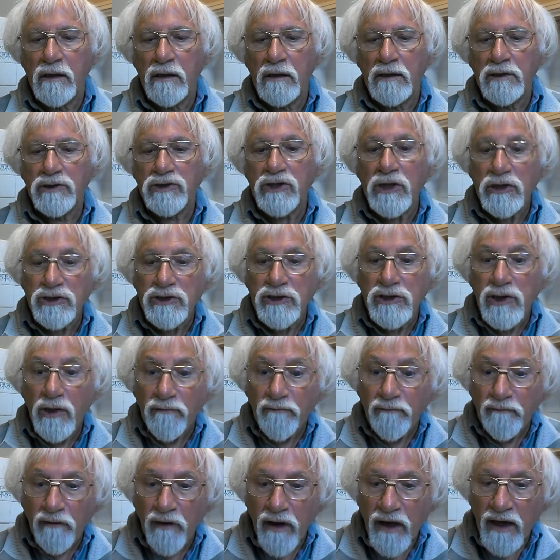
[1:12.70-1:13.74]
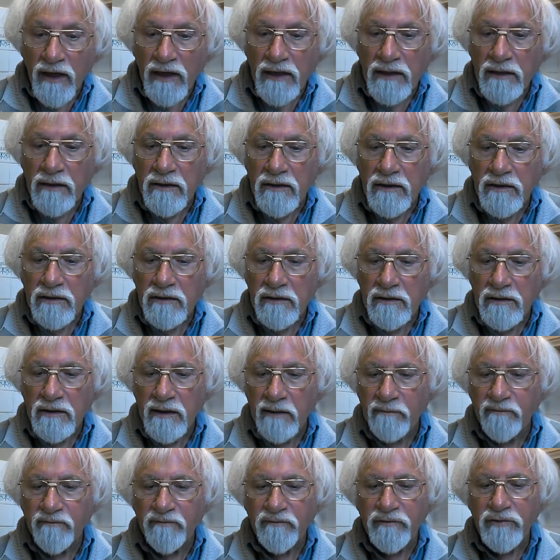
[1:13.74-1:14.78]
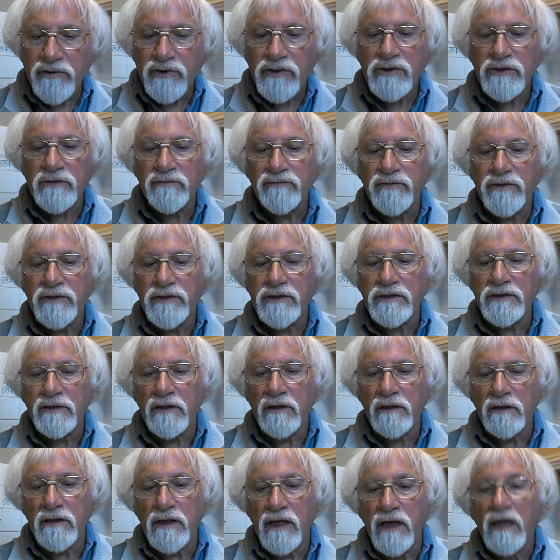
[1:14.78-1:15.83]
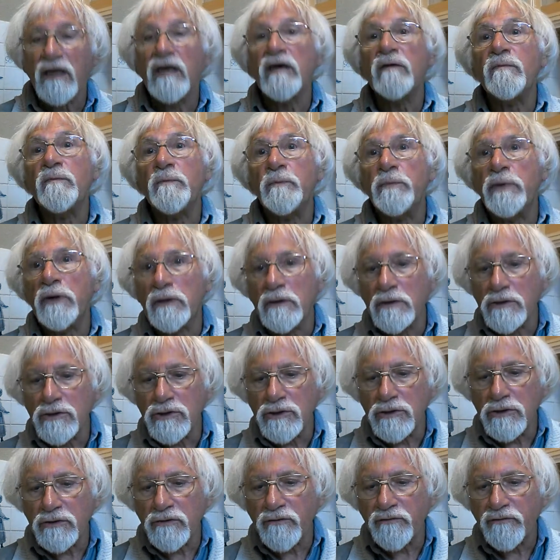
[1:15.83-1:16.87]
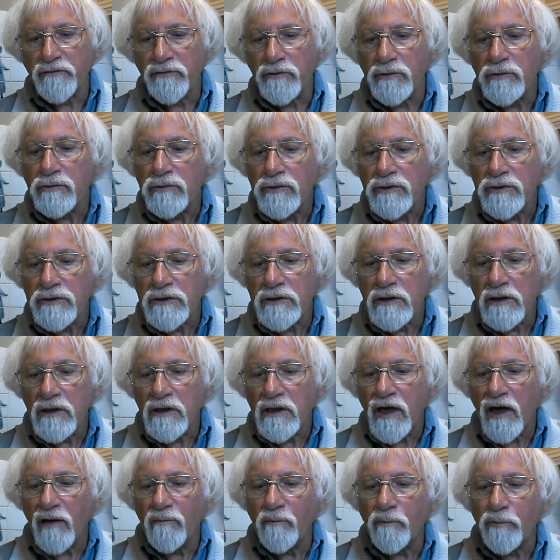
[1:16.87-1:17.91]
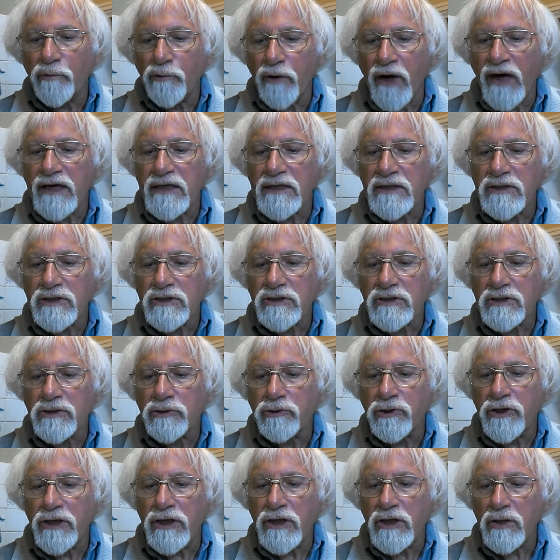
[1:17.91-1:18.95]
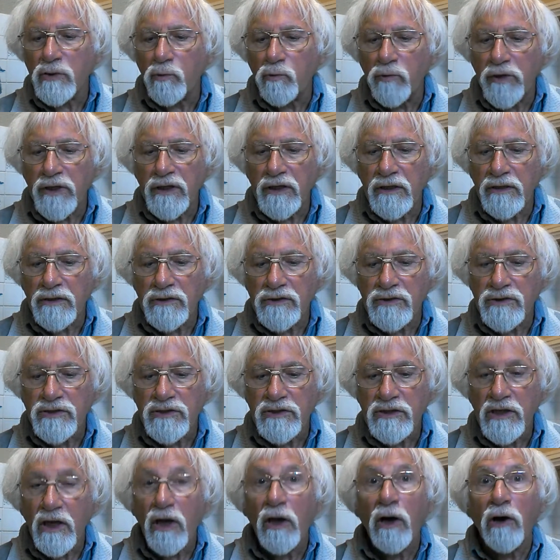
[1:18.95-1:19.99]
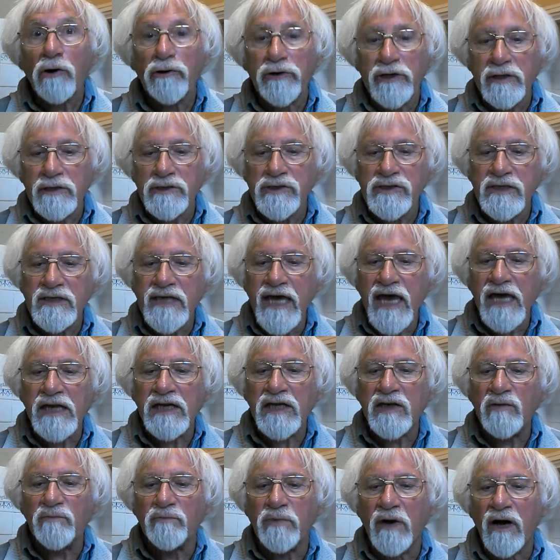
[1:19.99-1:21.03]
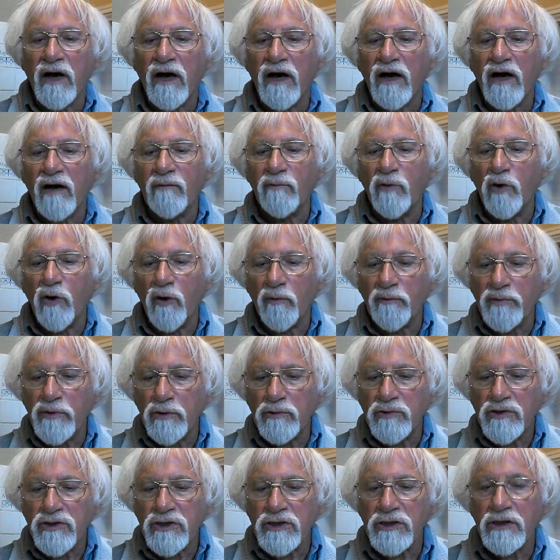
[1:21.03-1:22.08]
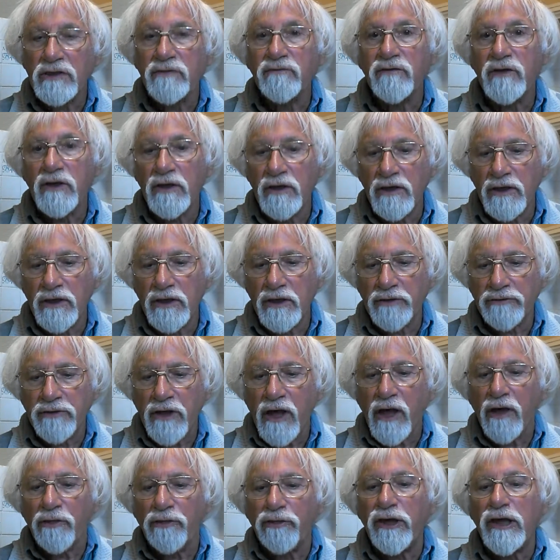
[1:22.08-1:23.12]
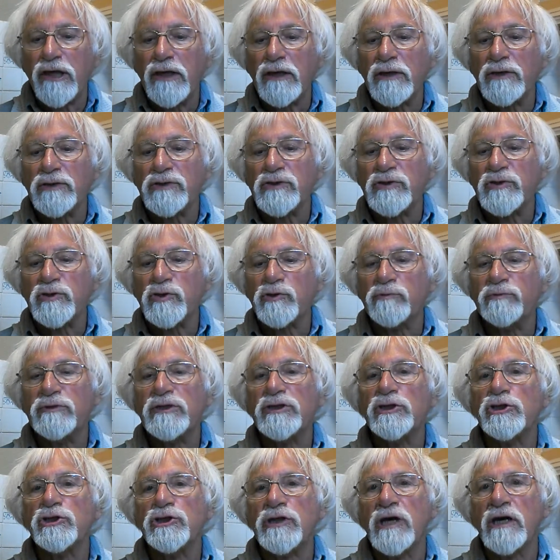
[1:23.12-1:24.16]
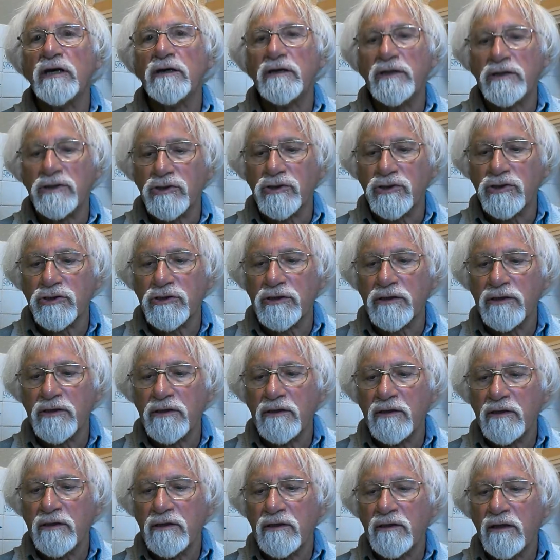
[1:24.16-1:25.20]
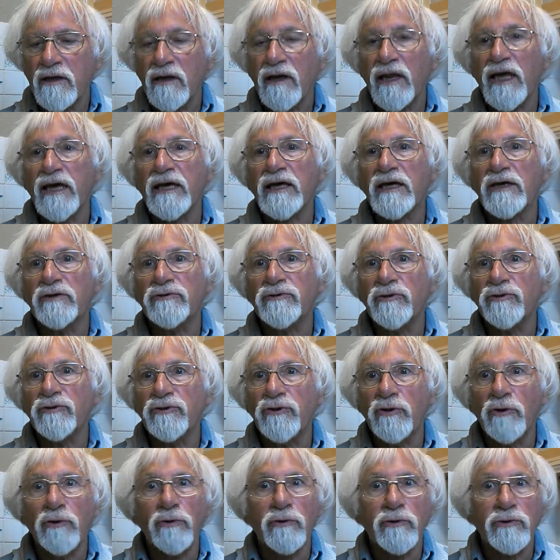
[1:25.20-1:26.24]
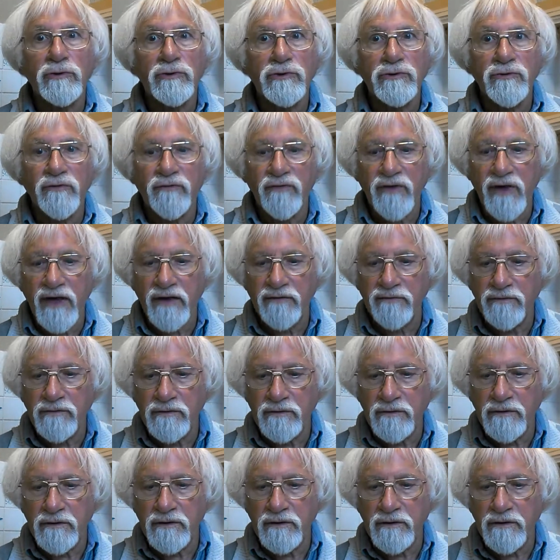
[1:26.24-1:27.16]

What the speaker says: Shall she not find in comforts of the sun, in pungent fruit and bright green wings, or else in any balm or beauty of the earth, things to be cherished, like the thought of heaven?